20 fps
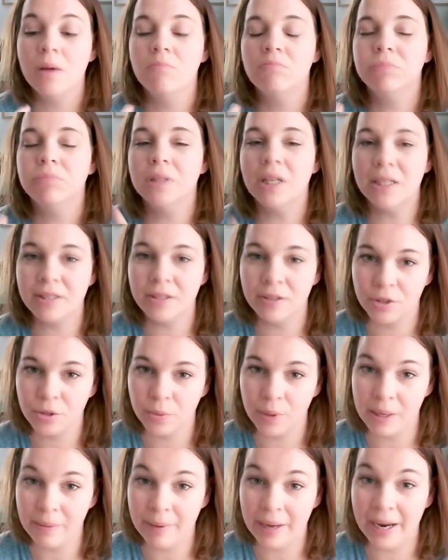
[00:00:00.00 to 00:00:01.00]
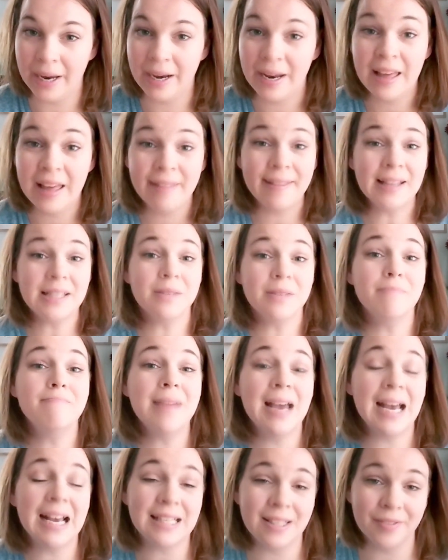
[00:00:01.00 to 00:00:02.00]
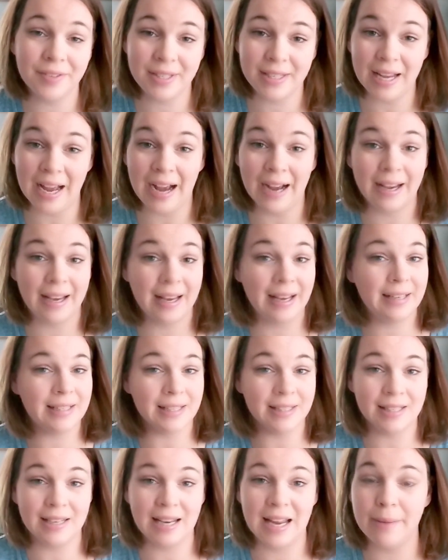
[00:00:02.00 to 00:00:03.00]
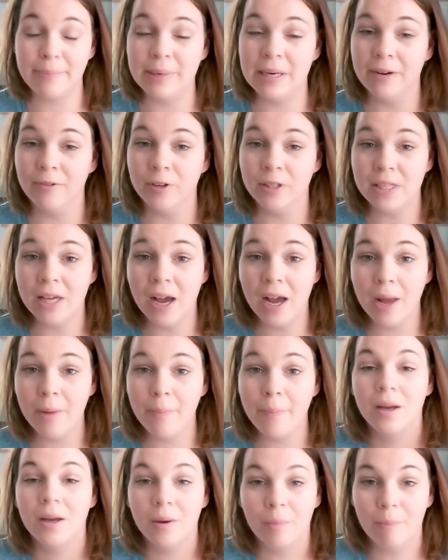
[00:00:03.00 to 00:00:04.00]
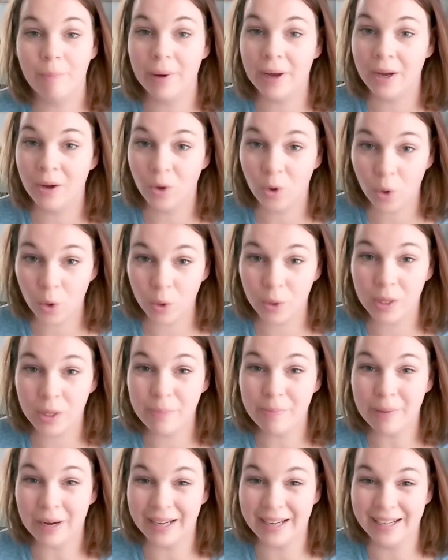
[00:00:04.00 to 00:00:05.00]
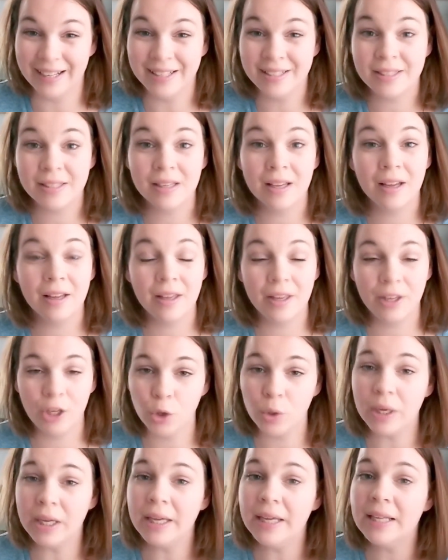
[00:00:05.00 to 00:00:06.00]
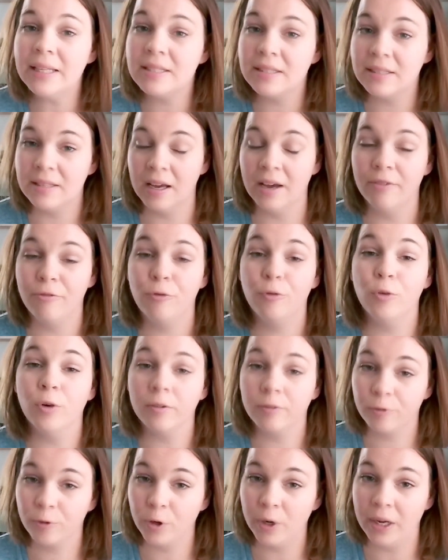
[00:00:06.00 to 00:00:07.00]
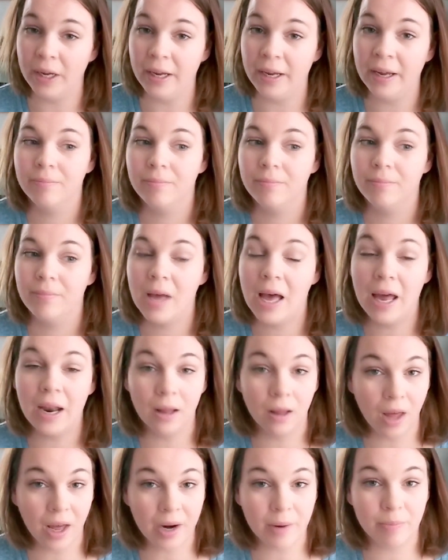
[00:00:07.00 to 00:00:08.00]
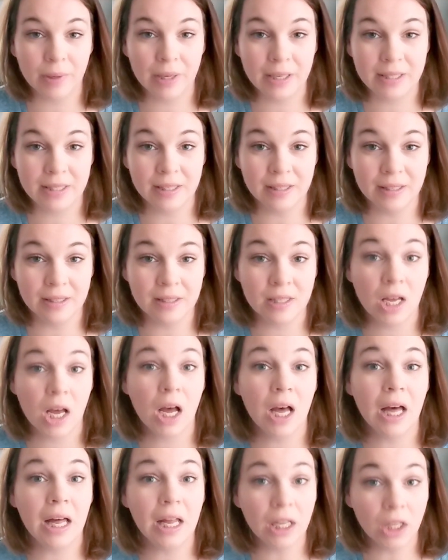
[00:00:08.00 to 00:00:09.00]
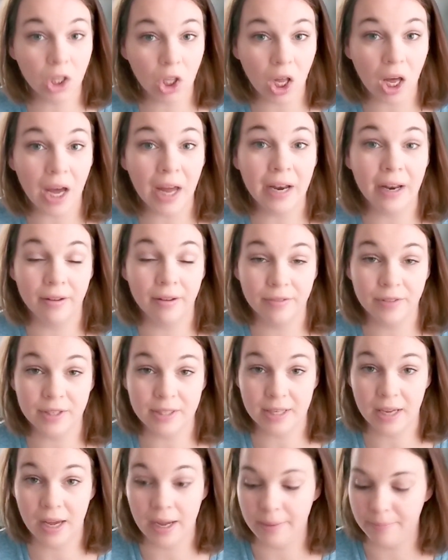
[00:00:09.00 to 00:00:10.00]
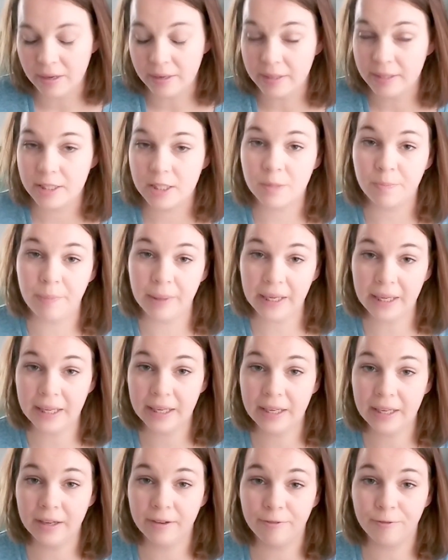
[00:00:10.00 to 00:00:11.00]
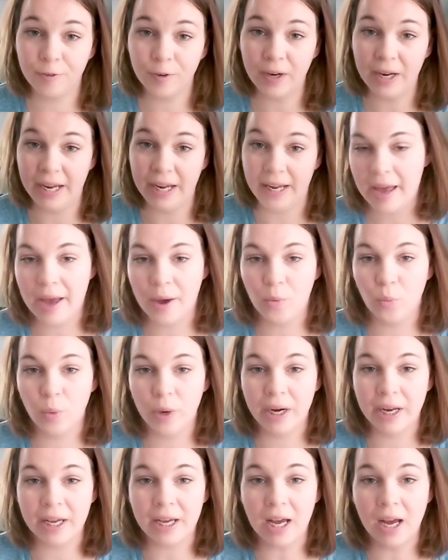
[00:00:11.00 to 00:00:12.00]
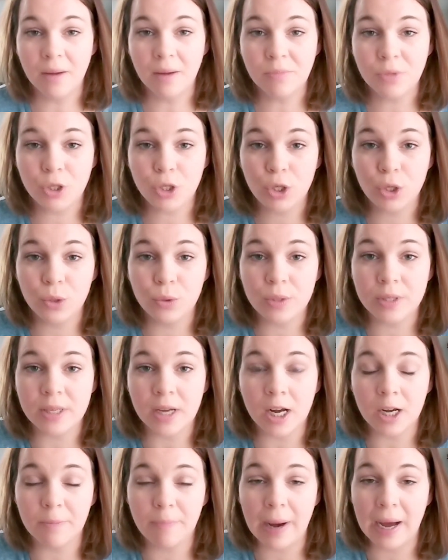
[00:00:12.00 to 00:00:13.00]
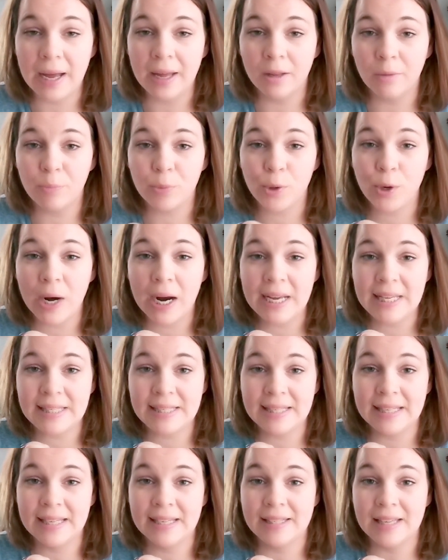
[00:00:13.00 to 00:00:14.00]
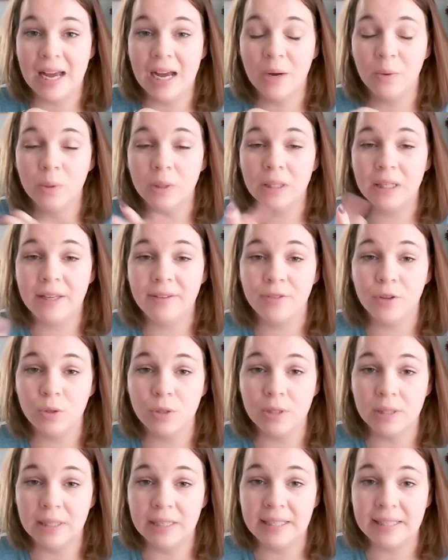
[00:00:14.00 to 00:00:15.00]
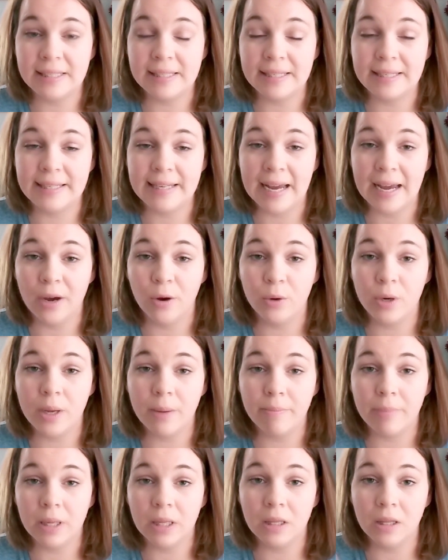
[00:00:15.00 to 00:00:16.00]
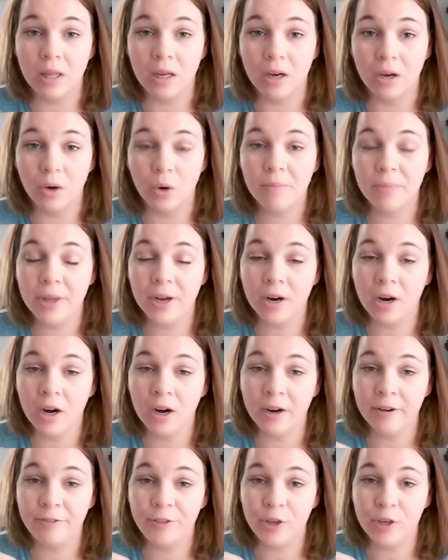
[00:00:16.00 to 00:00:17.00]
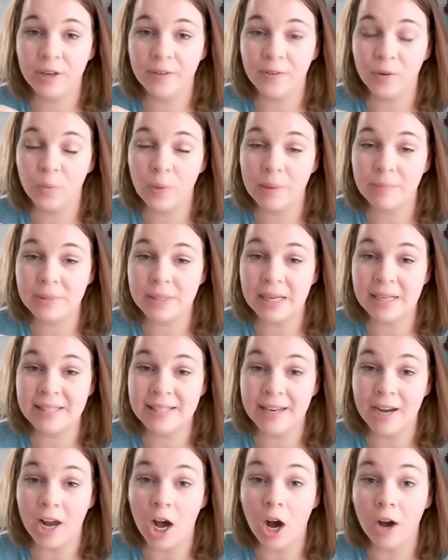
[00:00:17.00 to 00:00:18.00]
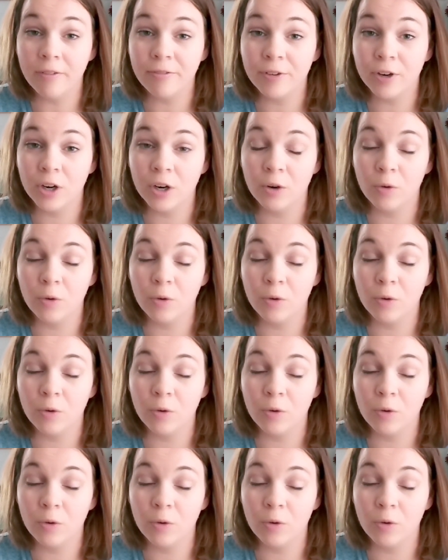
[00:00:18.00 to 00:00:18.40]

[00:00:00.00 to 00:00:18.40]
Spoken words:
Plus there's a rebate. That's a massive stack. It doesn't happen every time, but holy buckets, you can get stuff for free at a lot of places a lot of the time. Speaking of free, when it comes to stockpile prices, I will leave those links down below. There are a few different websites that offer